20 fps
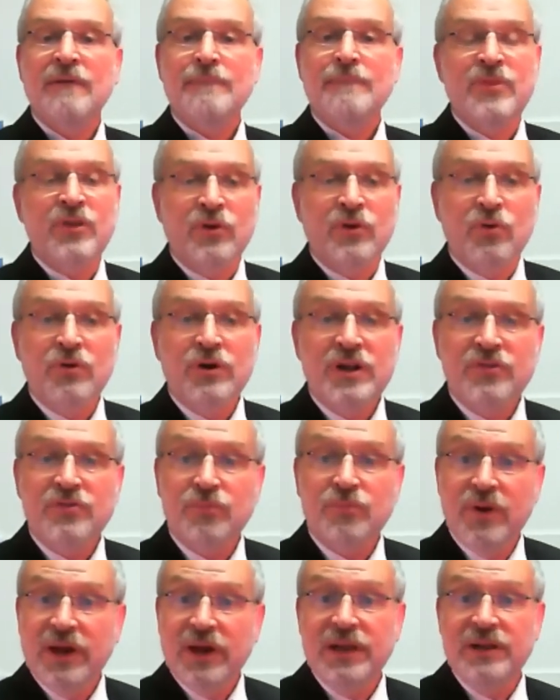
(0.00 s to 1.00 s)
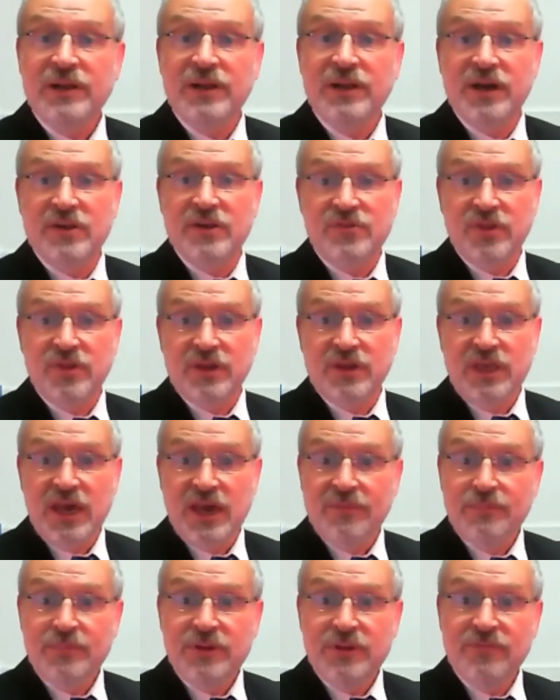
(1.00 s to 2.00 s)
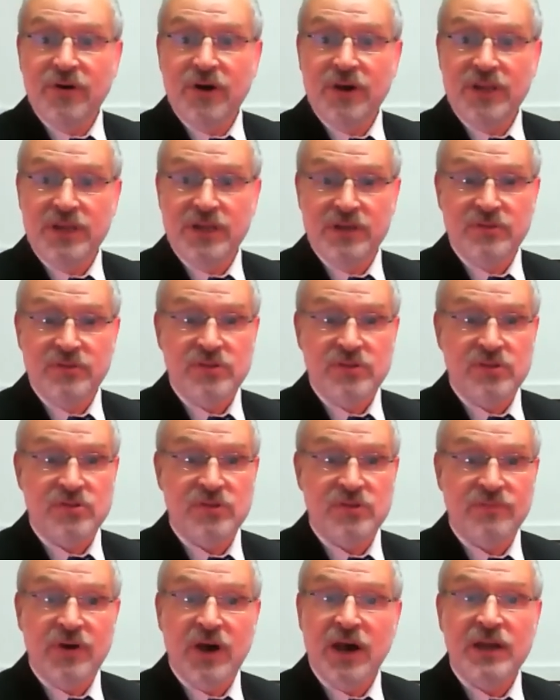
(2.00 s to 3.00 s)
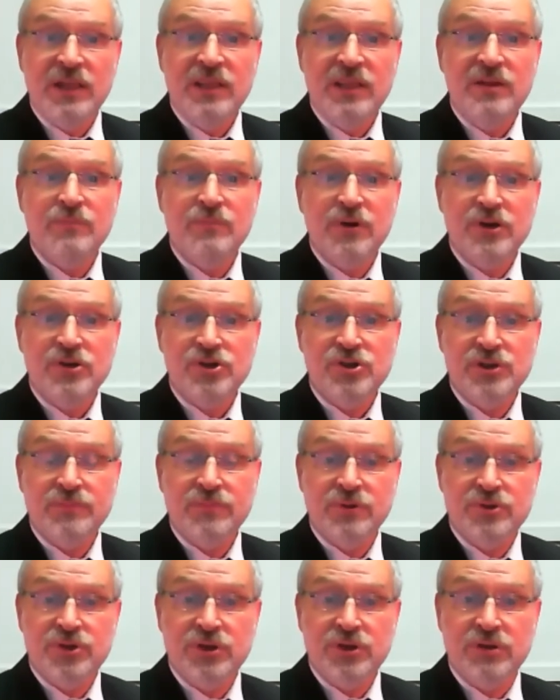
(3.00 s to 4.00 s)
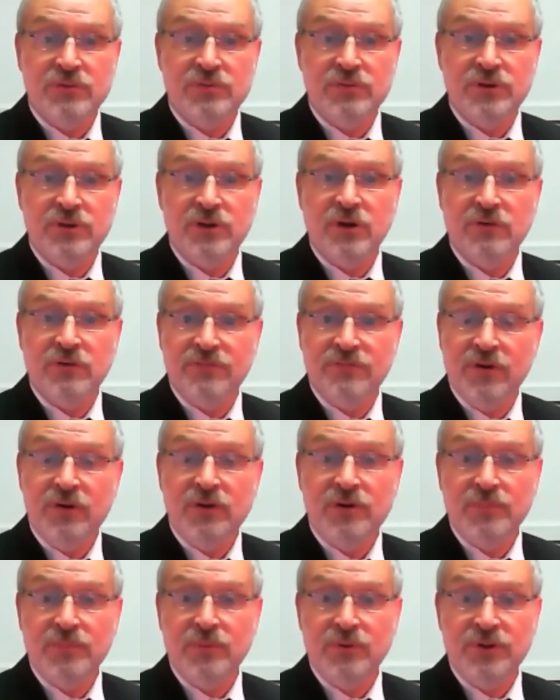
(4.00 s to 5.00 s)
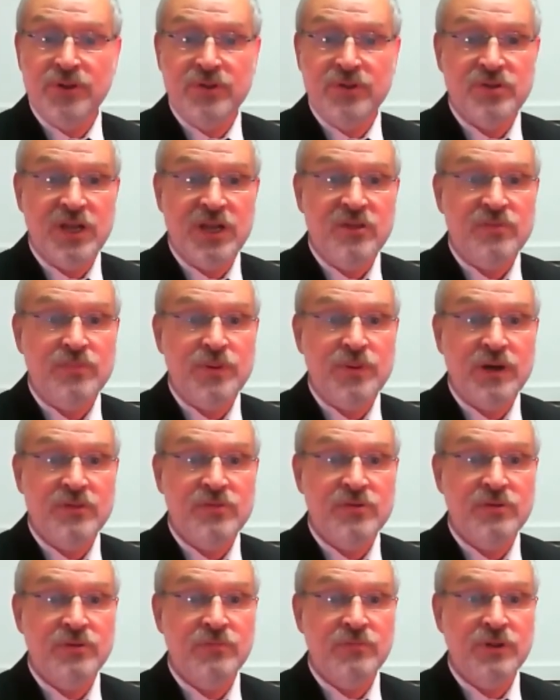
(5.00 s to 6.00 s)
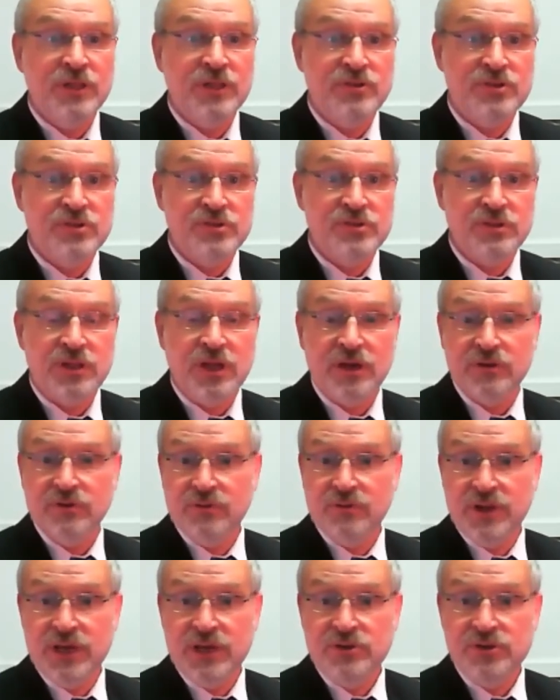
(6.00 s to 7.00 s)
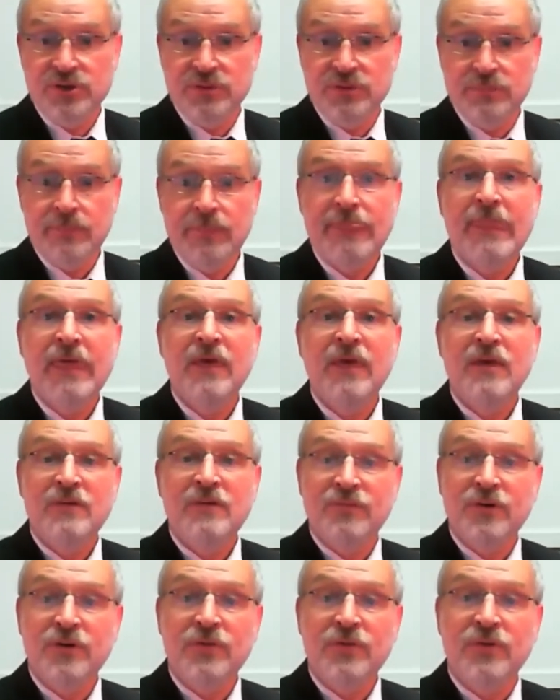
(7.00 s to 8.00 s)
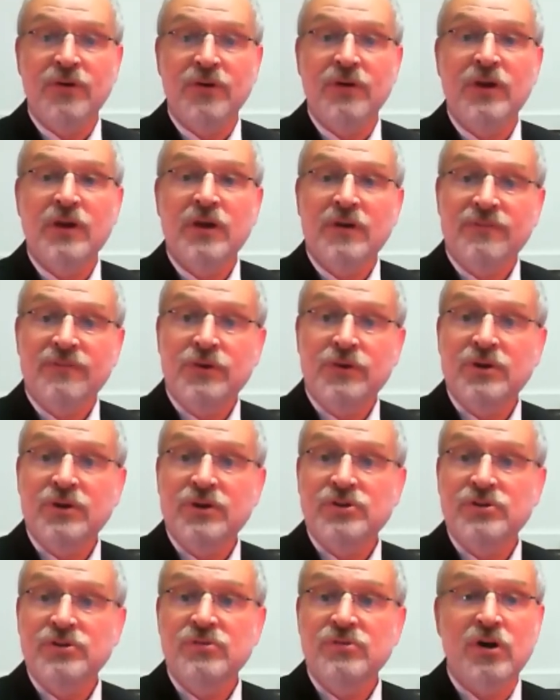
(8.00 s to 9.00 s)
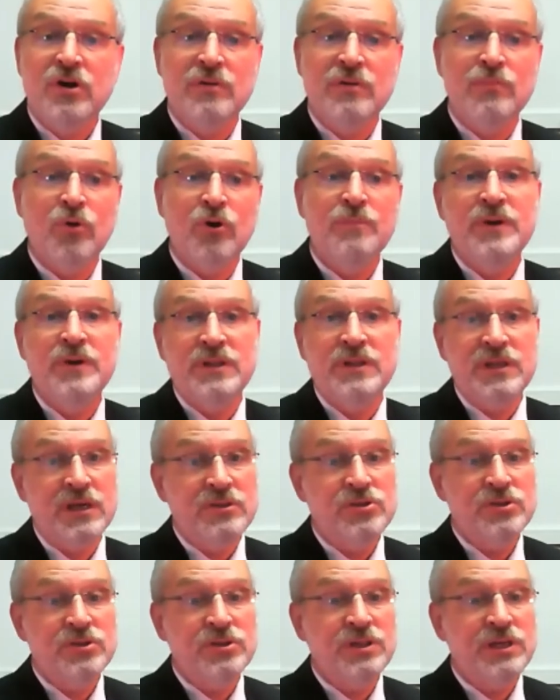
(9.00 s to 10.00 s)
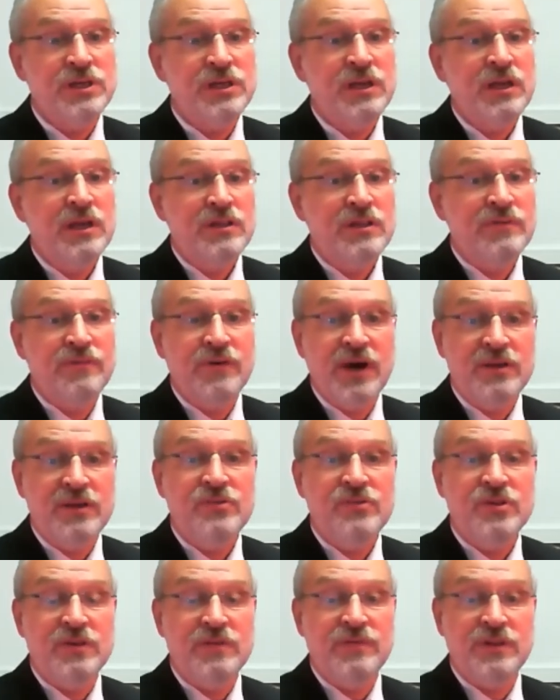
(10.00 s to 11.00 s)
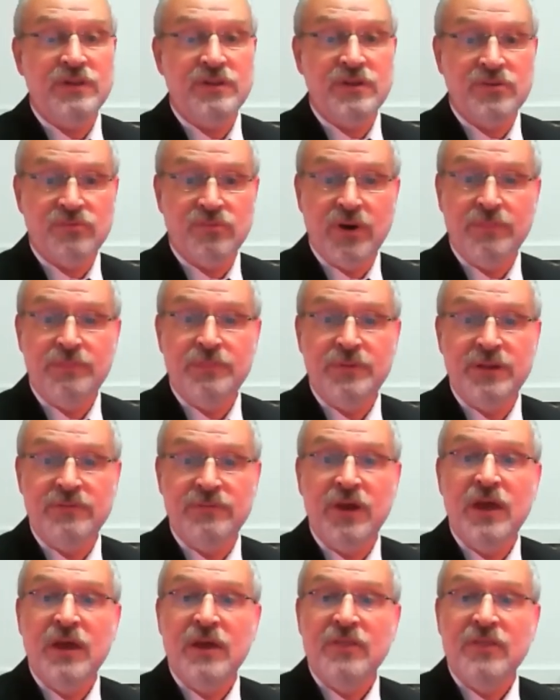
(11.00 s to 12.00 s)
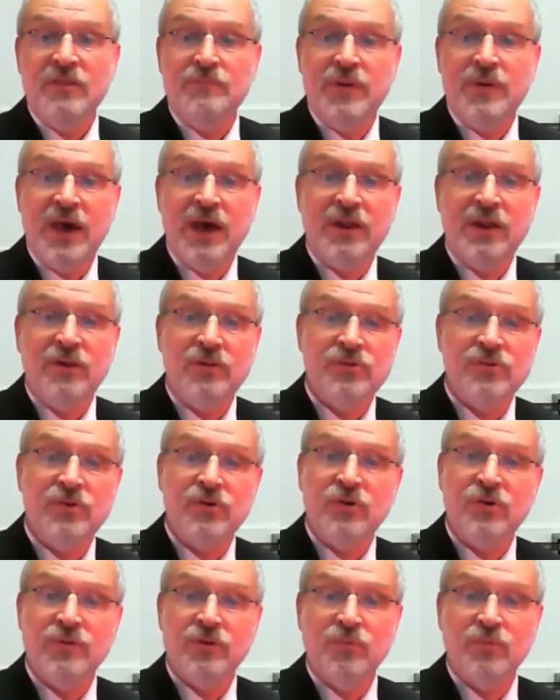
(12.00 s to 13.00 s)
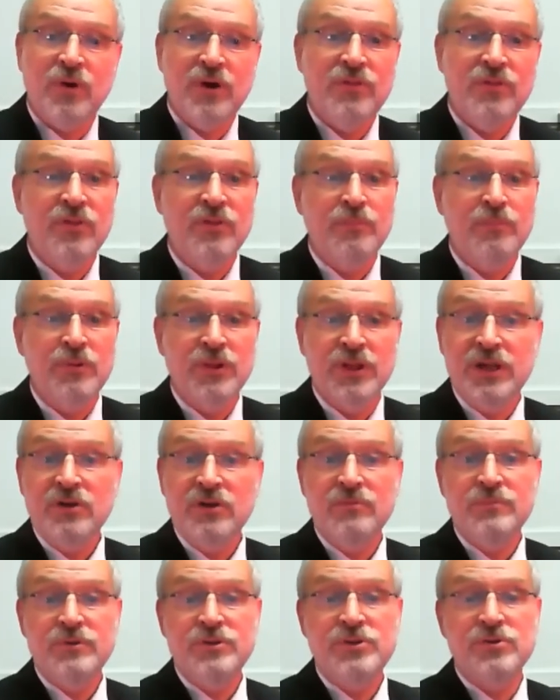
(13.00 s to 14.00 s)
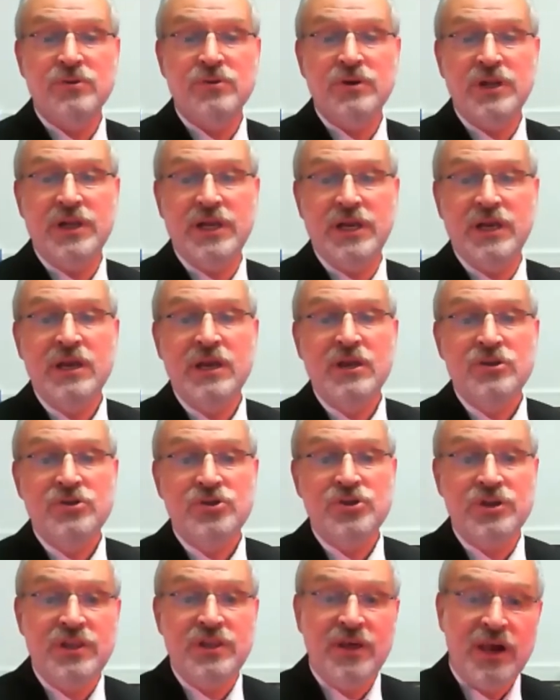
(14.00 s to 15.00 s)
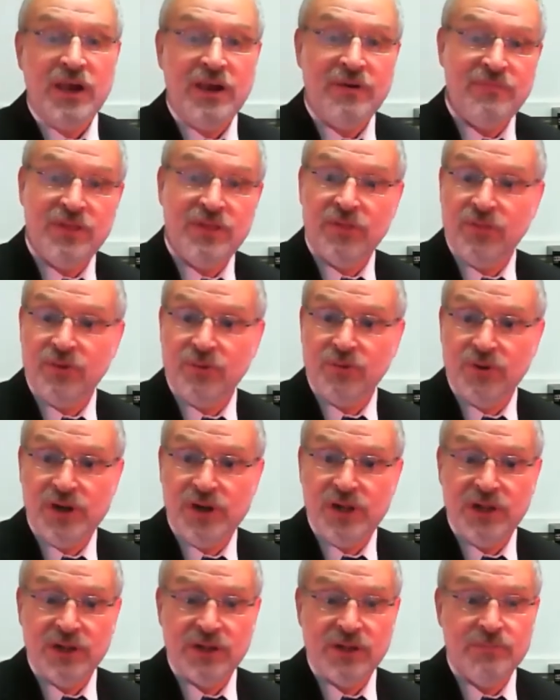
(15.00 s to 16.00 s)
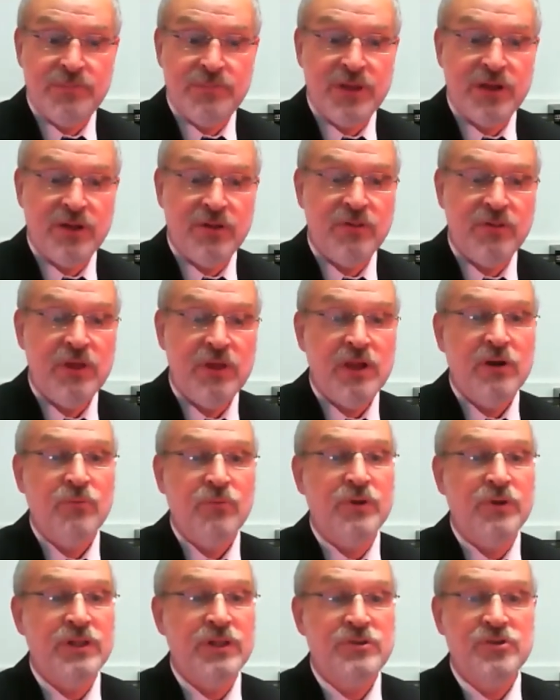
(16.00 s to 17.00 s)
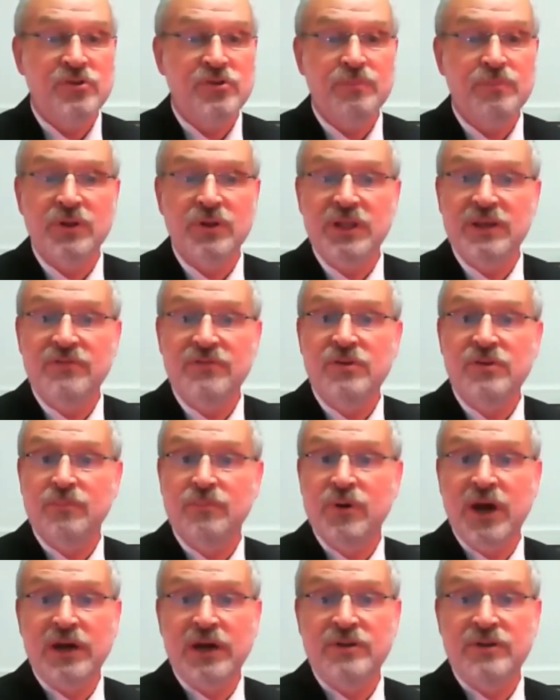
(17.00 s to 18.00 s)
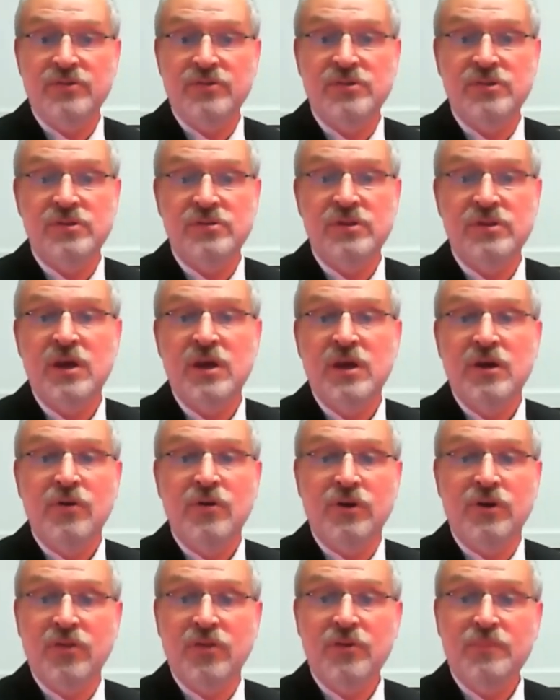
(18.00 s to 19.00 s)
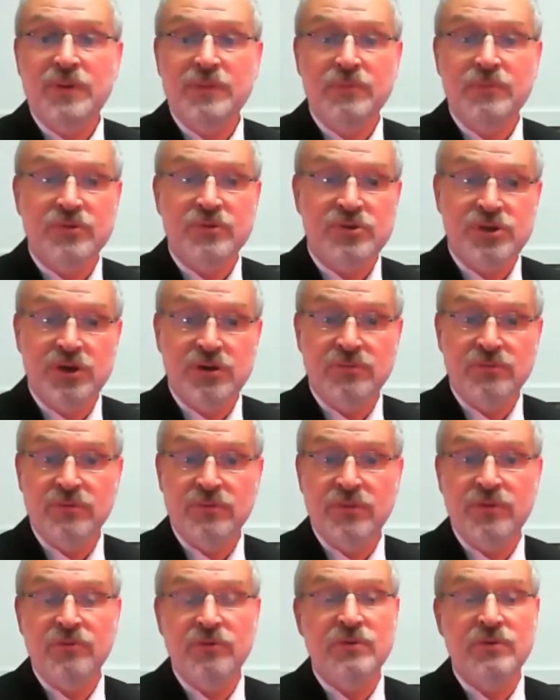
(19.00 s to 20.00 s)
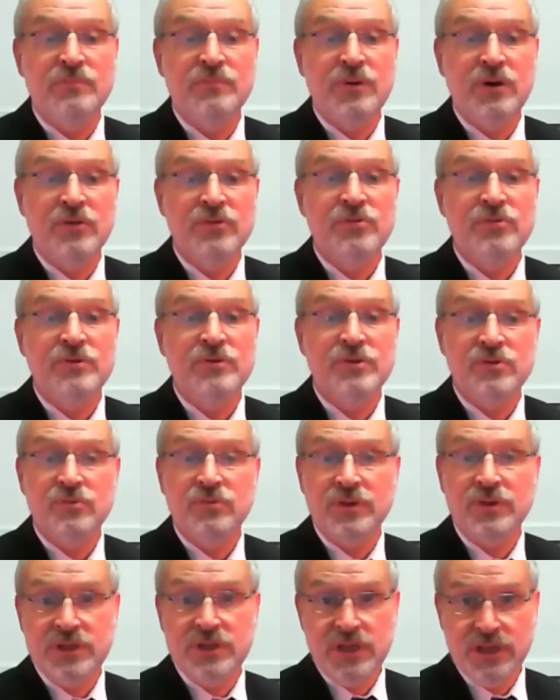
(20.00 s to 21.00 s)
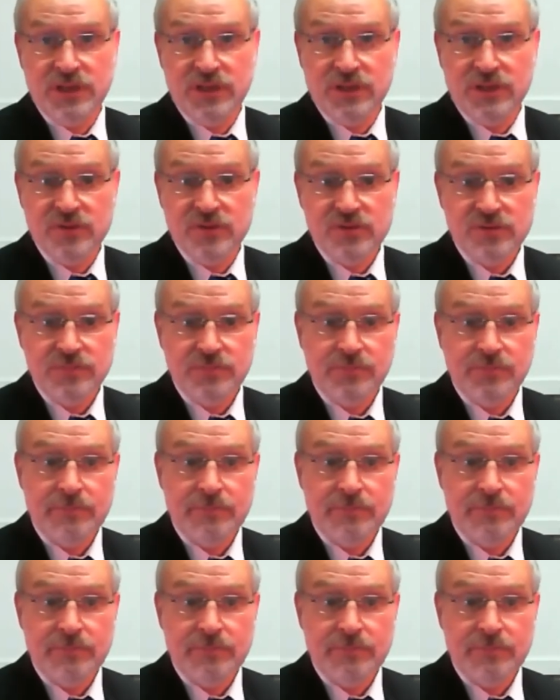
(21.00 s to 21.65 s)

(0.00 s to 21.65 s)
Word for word: The court has recognized that captive audiences of highly impressionable children are vulnerable to state-sponsored religious indoctrination. Further, few issues are more potentially divisive and disruptive than battles over whether the political majority should have the authority to compel religious beliefs and practices on other people's children through compulsory school attendance.